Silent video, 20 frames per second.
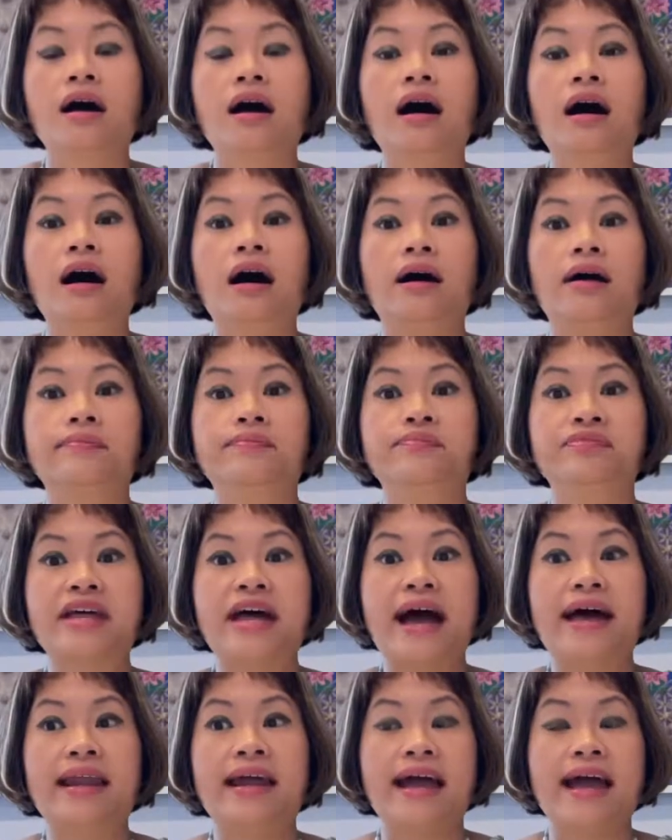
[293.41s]

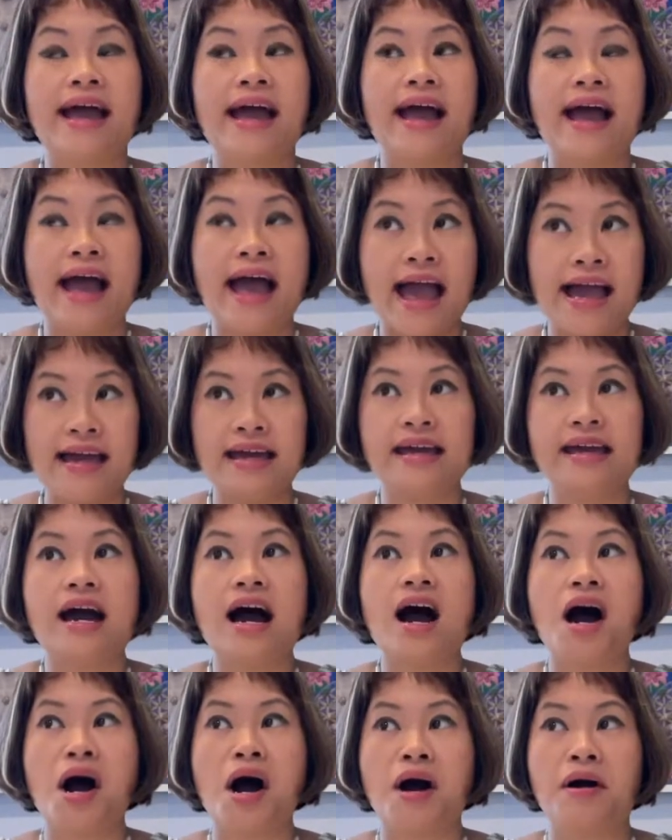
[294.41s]
that hey,
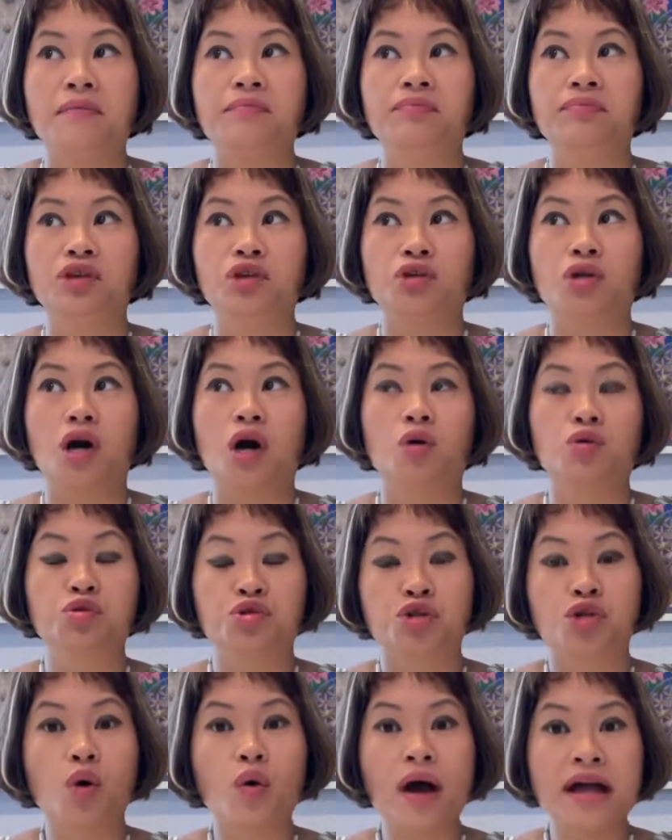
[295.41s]

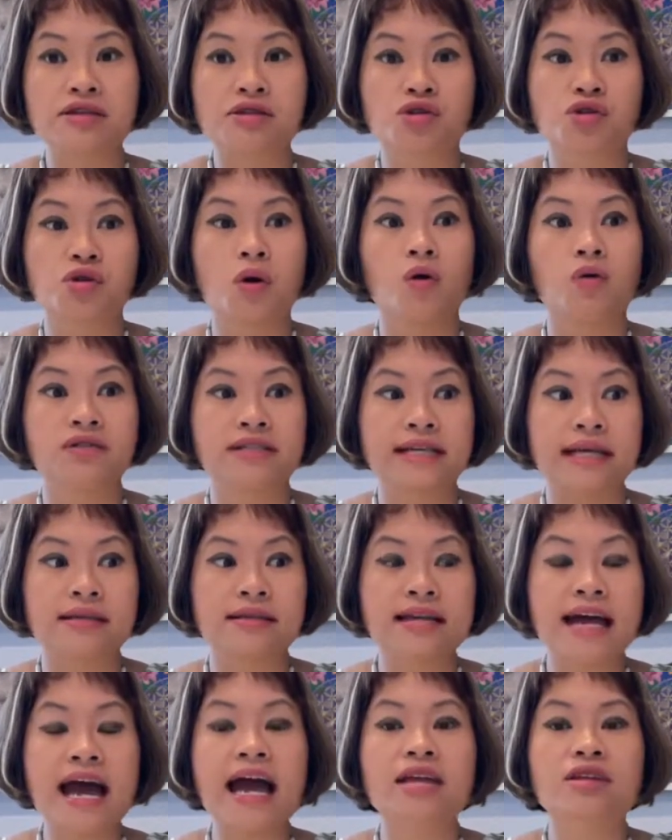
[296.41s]
so and so's
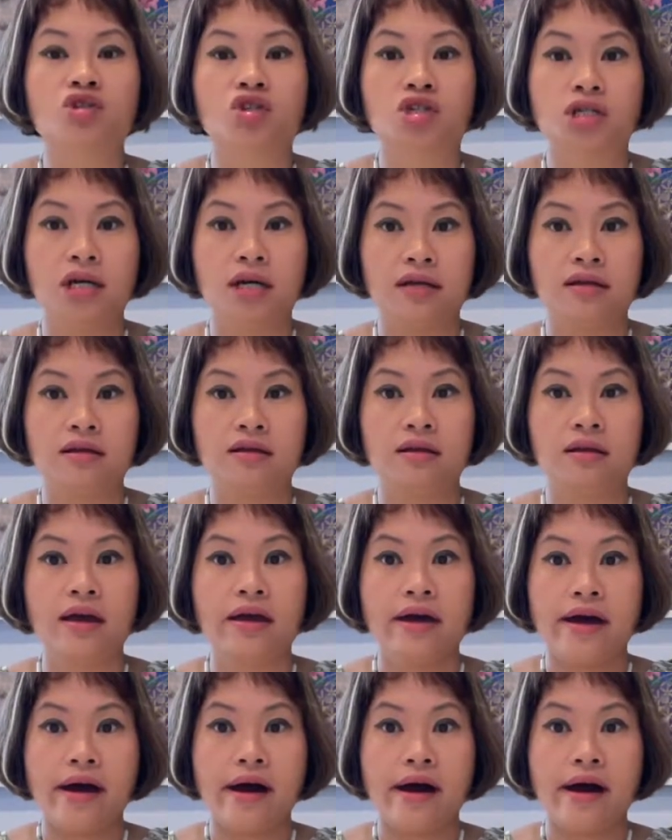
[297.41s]
intention